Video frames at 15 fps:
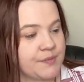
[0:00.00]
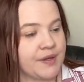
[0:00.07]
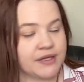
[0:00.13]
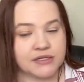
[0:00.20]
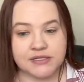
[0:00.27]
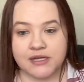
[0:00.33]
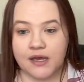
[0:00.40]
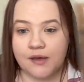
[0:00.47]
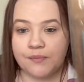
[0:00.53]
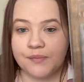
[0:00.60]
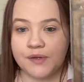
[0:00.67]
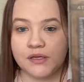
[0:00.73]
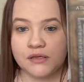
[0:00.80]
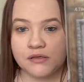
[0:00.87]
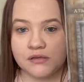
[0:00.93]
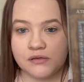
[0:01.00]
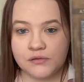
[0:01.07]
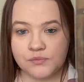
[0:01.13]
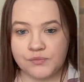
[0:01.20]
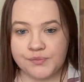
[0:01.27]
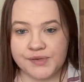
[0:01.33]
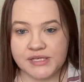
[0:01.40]
picked up
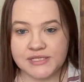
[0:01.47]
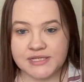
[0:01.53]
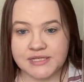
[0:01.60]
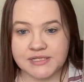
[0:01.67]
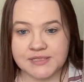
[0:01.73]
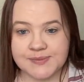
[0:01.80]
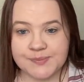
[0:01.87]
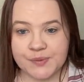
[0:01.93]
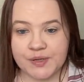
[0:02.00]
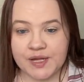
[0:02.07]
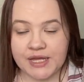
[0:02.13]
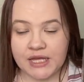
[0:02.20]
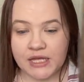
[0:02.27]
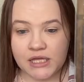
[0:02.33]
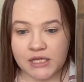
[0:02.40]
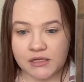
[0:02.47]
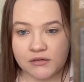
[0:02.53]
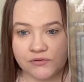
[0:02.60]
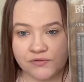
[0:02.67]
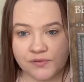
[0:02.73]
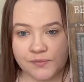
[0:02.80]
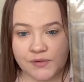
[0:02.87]
Beezy Spring
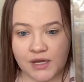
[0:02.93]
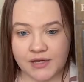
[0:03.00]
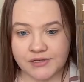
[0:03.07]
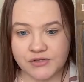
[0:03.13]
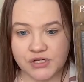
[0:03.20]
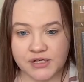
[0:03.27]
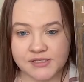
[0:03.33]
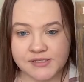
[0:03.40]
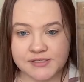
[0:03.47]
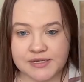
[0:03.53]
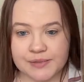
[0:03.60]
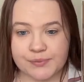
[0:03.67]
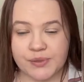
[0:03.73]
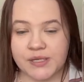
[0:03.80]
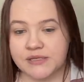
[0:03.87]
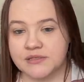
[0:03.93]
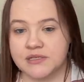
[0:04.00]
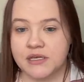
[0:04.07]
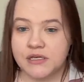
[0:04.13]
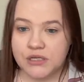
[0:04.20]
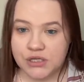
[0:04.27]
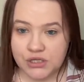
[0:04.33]
from Cottage Garden Samplings.
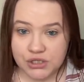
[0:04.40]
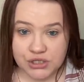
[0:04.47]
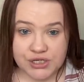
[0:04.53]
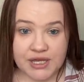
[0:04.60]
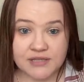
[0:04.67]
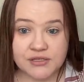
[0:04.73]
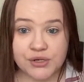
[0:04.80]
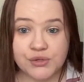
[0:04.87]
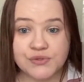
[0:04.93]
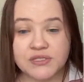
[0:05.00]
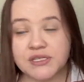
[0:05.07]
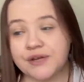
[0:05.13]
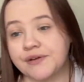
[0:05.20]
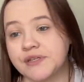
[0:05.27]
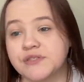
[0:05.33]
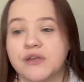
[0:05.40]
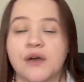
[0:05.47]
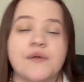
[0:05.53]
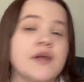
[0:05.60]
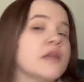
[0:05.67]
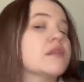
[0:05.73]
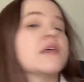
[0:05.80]
She has a new series
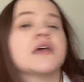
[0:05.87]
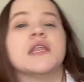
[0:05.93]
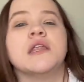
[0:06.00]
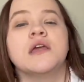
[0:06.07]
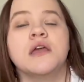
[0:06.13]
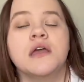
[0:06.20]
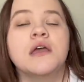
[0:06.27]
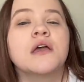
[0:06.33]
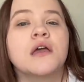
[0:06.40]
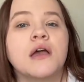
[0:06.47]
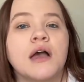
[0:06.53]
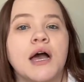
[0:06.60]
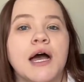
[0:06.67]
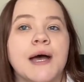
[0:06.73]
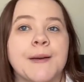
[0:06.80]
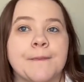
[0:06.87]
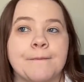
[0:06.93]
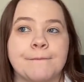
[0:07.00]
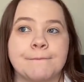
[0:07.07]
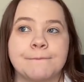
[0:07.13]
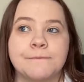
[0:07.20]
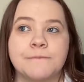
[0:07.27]
going, but um,